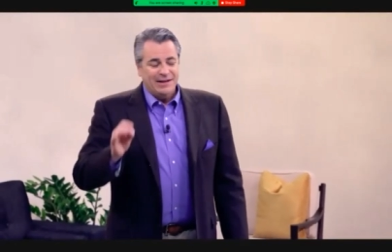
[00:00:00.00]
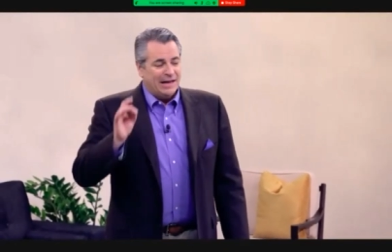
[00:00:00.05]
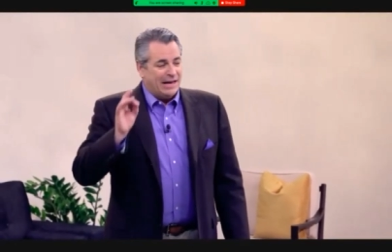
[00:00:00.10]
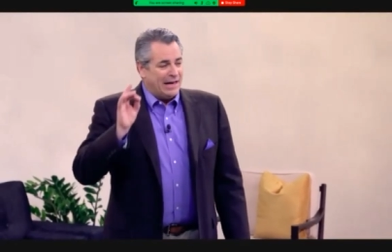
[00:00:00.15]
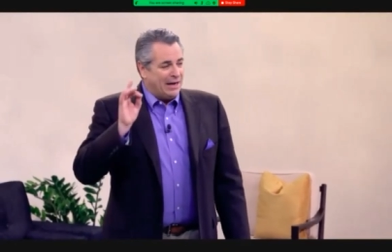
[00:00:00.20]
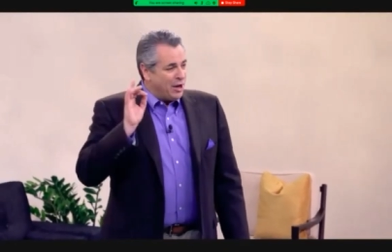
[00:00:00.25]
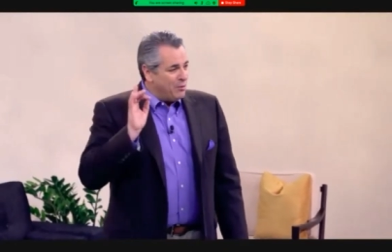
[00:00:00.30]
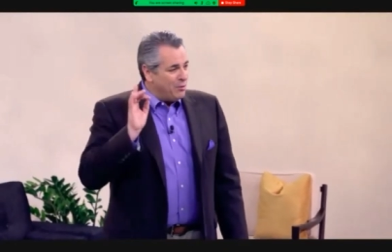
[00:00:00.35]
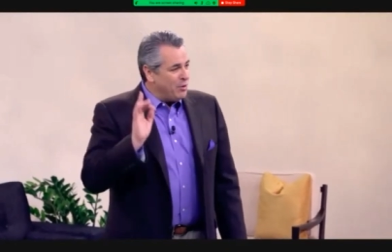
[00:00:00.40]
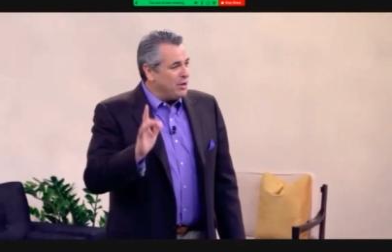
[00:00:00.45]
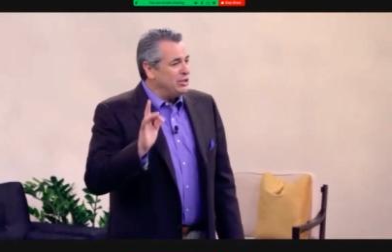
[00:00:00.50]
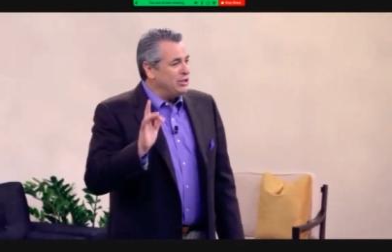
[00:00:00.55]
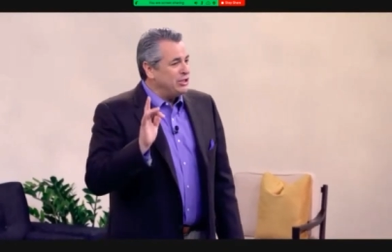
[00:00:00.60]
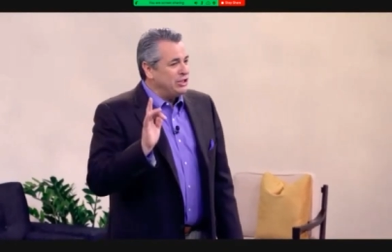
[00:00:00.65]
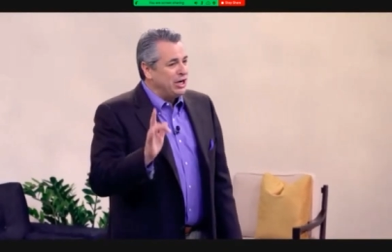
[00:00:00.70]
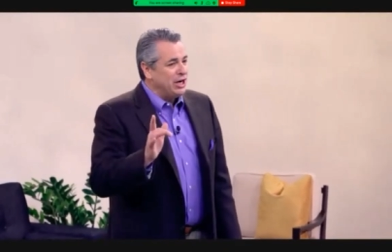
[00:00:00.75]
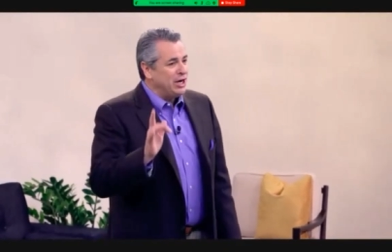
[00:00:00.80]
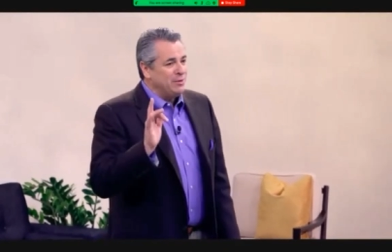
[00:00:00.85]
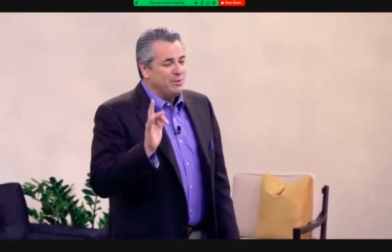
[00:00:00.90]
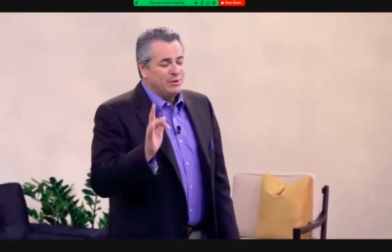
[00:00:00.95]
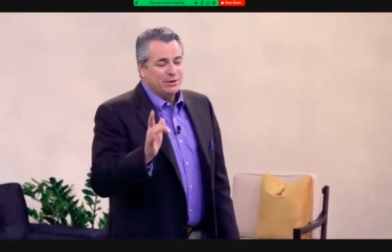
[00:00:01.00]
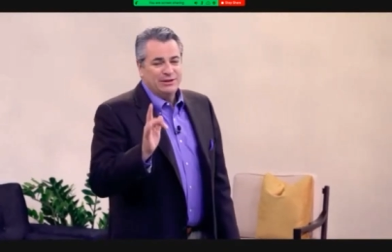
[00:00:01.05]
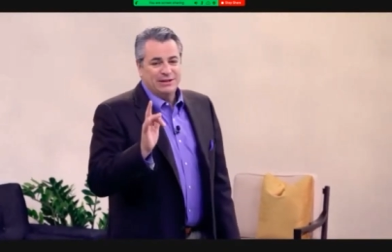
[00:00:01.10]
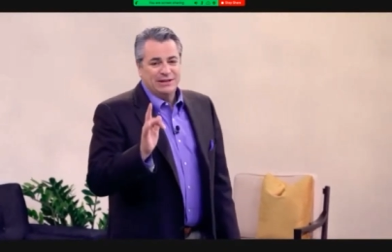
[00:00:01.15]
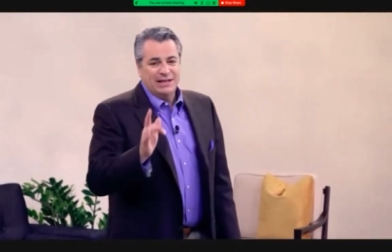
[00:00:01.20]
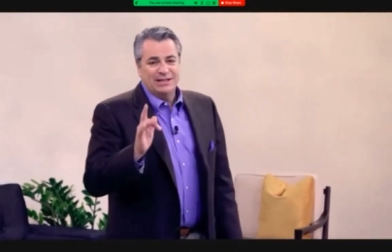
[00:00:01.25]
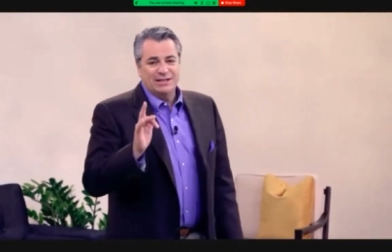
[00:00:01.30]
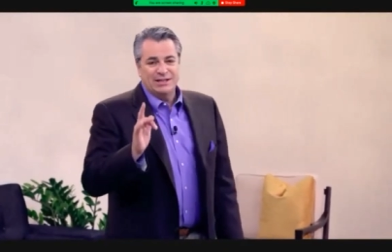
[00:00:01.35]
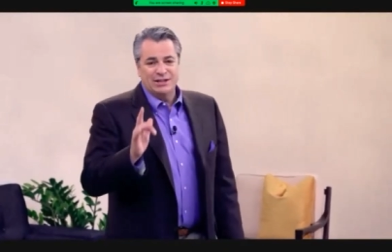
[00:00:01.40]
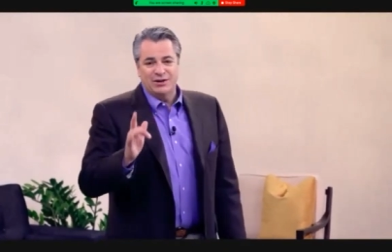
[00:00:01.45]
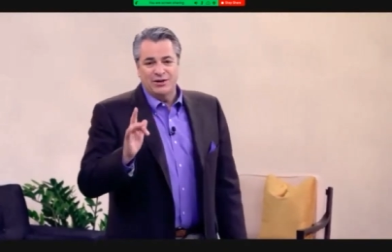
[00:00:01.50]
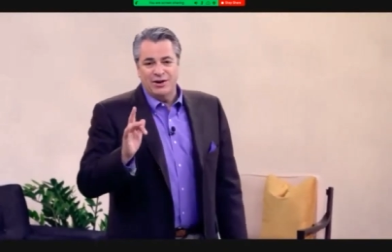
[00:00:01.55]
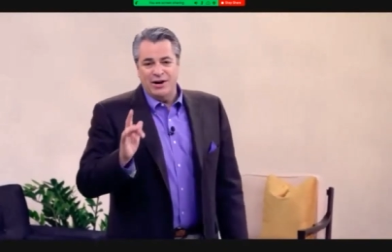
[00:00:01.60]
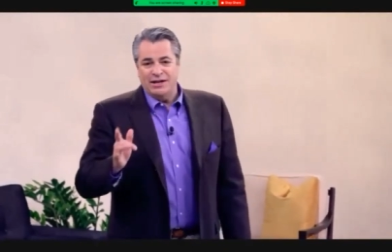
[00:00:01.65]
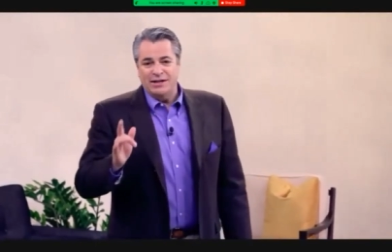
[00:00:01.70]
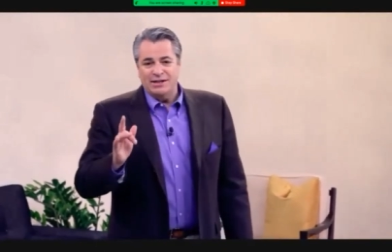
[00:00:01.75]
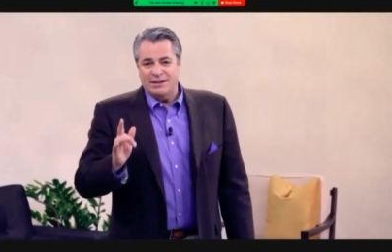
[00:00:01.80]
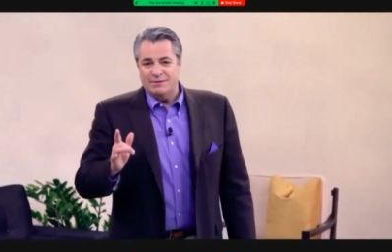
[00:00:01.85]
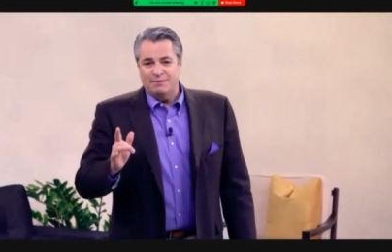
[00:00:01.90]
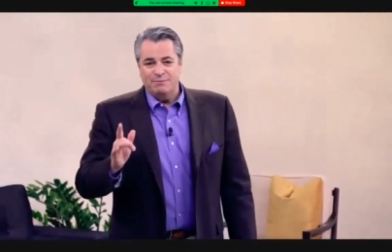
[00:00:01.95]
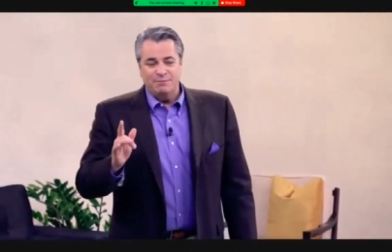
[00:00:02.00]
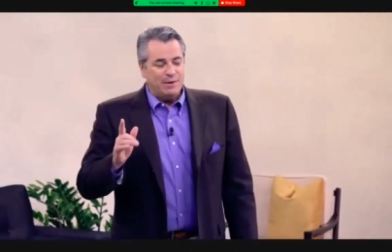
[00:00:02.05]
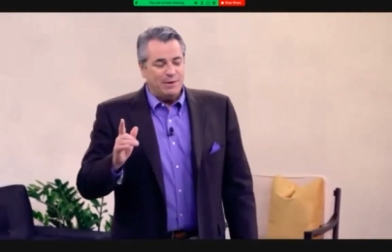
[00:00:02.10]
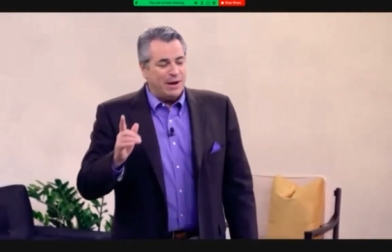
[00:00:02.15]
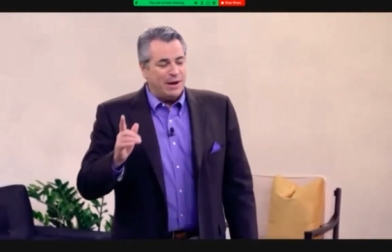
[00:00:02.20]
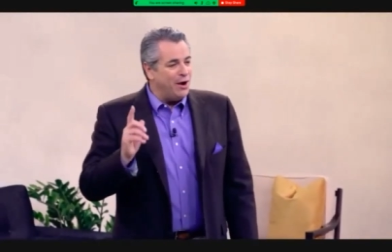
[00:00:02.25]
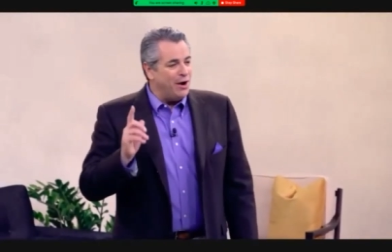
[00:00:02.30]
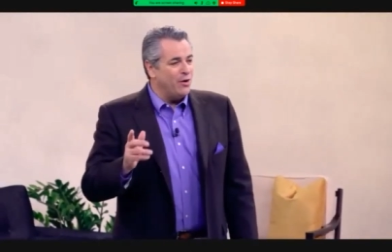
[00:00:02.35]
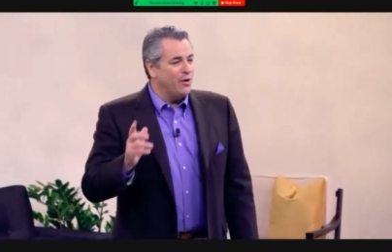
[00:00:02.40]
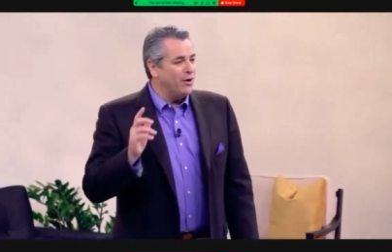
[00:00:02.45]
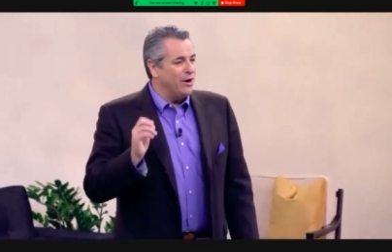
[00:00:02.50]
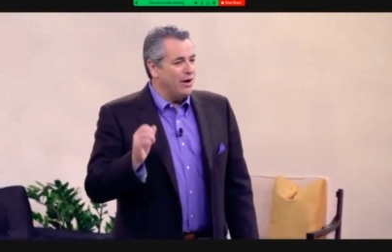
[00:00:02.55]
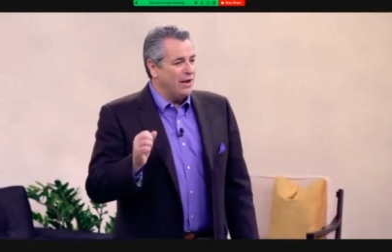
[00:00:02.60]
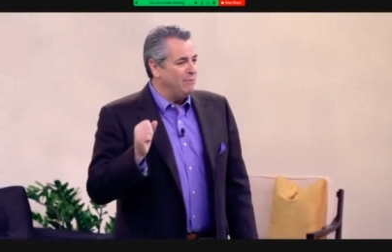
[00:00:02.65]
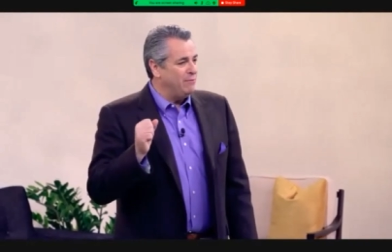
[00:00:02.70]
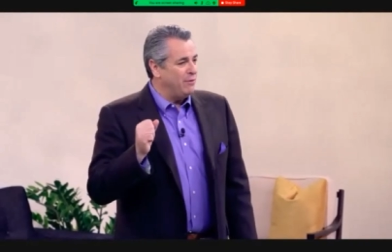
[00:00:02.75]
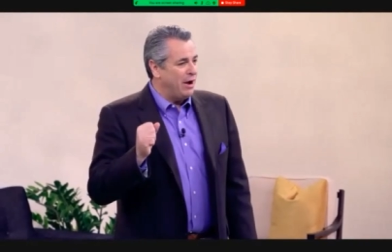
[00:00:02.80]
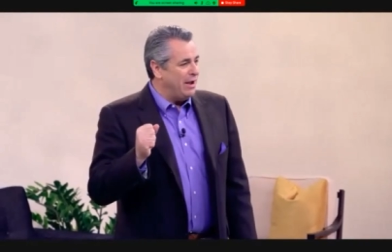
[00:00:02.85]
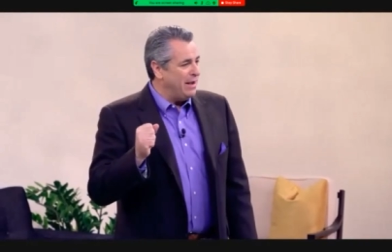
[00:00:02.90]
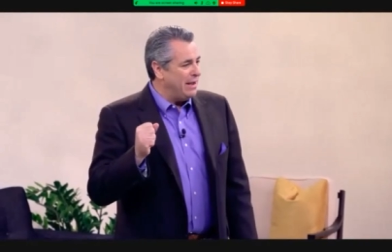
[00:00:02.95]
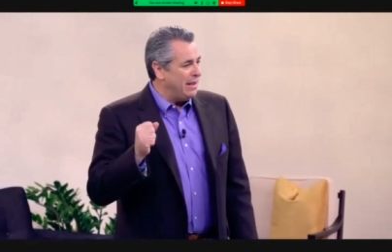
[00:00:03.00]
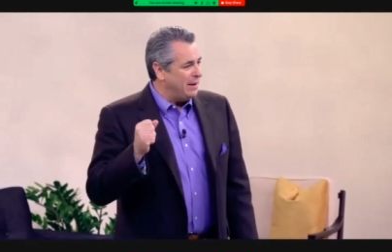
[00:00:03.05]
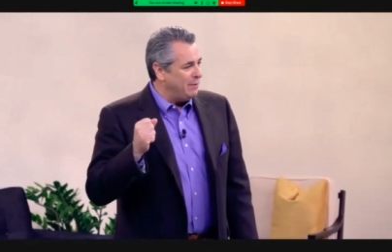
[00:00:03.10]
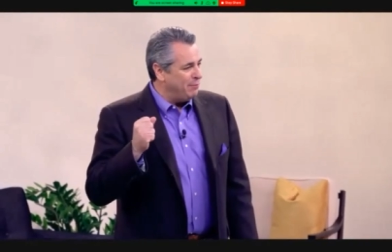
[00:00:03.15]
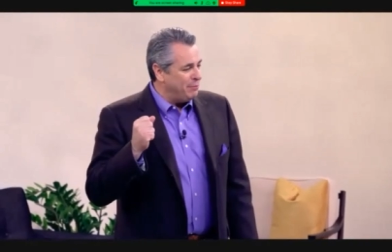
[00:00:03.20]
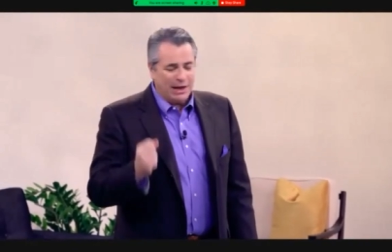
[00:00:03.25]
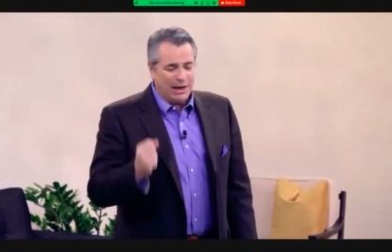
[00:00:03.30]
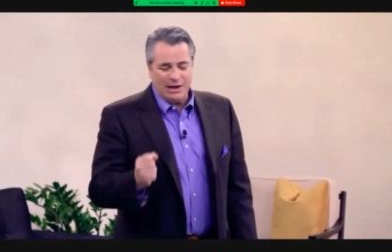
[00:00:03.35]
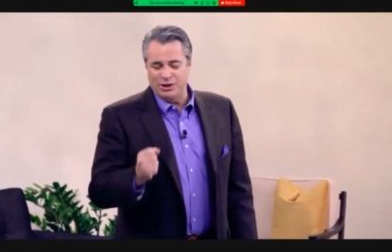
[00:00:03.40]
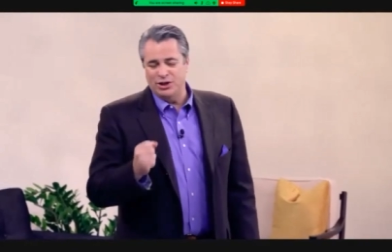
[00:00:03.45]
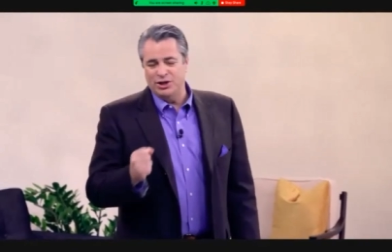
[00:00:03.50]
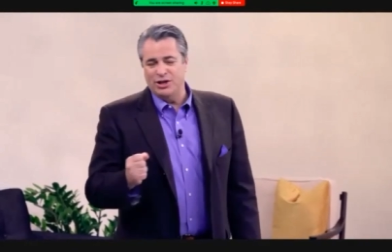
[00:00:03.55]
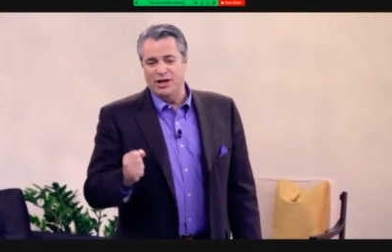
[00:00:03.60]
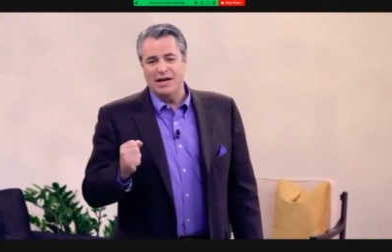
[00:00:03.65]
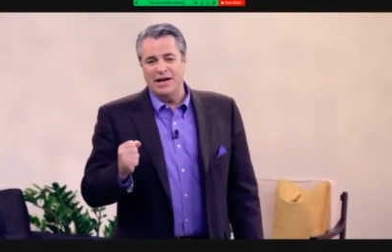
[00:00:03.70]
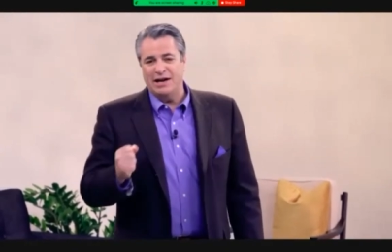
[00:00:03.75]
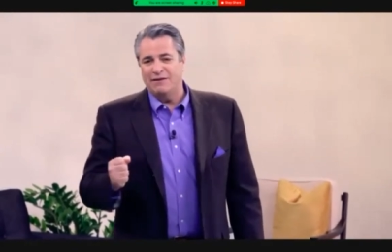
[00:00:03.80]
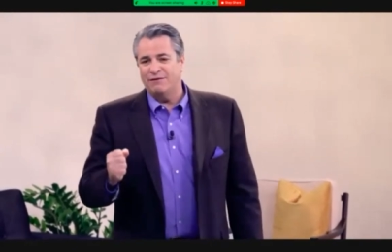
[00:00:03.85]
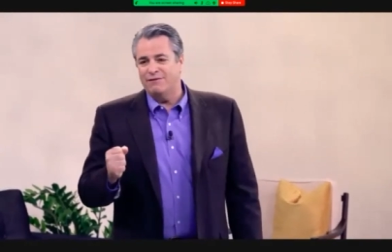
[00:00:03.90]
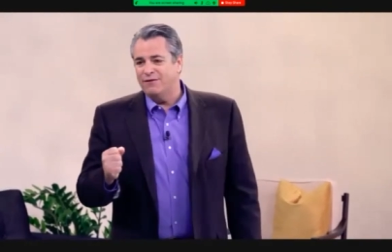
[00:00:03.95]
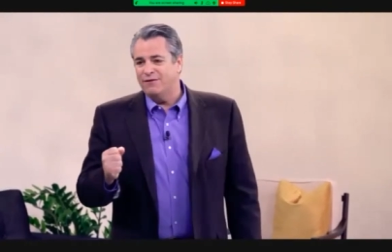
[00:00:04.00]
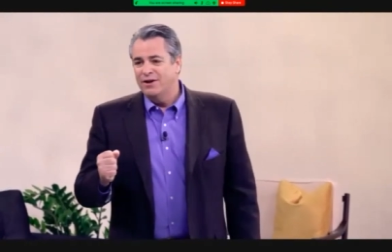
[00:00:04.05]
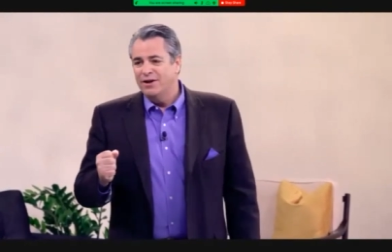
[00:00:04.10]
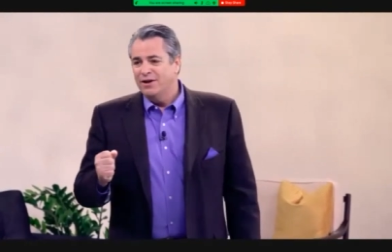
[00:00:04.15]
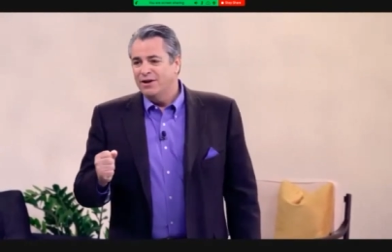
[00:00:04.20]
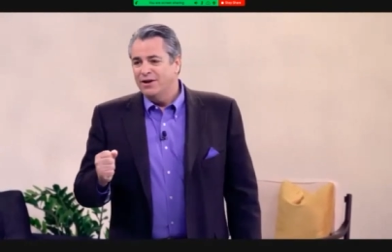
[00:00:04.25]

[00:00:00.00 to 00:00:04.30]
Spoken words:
And I want to share with you, that's the greatest power and the passion I have